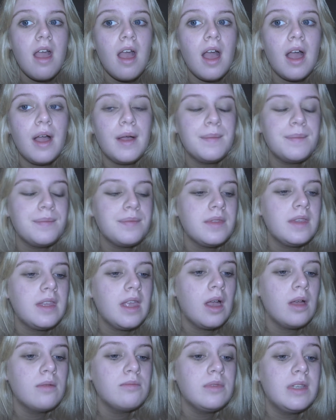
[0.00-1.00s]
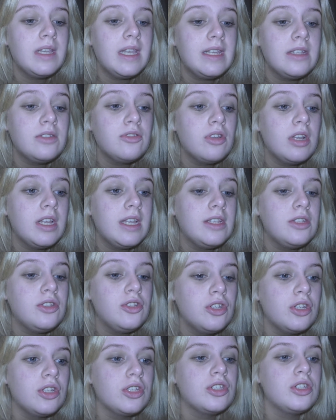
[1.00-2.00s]
I'm literally
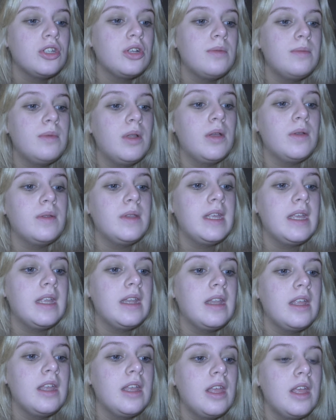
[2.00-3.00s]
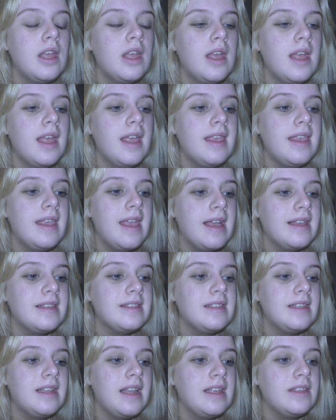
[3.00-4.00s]
just uploading
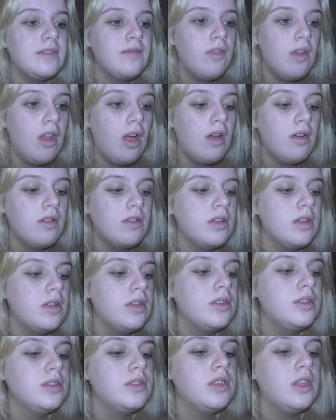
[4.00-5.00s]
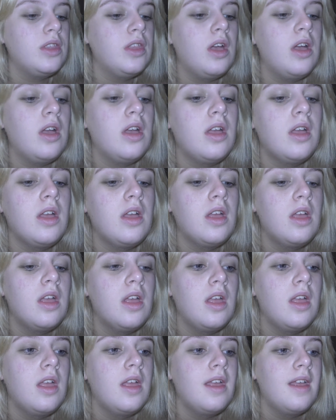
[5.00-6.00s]
yesterday's vlog so that
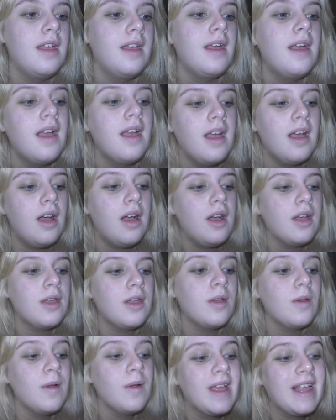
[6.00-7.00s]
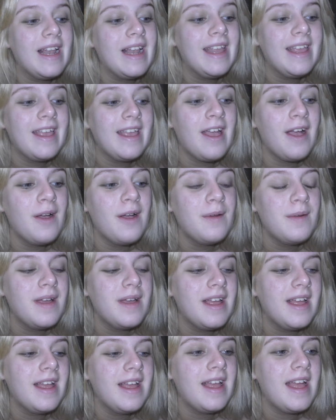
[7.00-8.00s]
I can quickly go
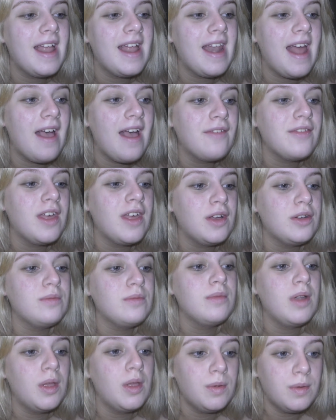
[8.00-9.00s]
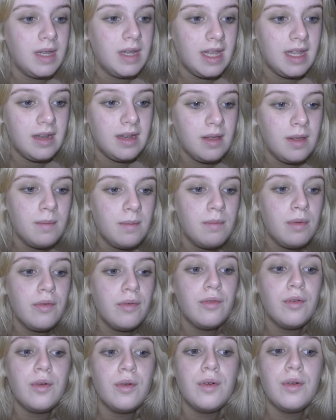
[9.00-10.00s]
and have that uploaded
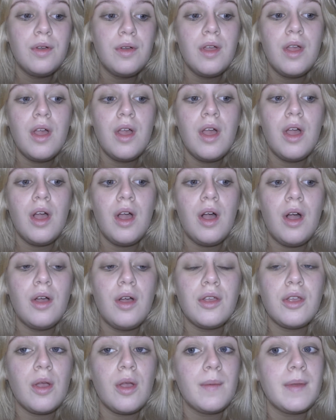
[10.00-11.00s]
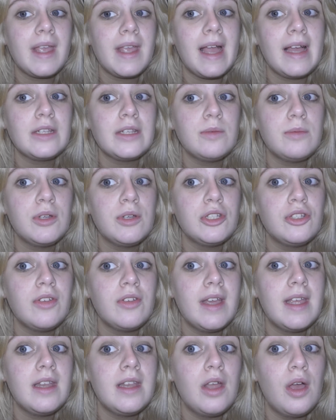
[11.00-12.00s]
before I go and catch my
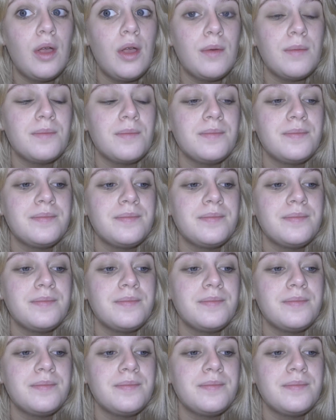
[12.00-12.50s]
train home.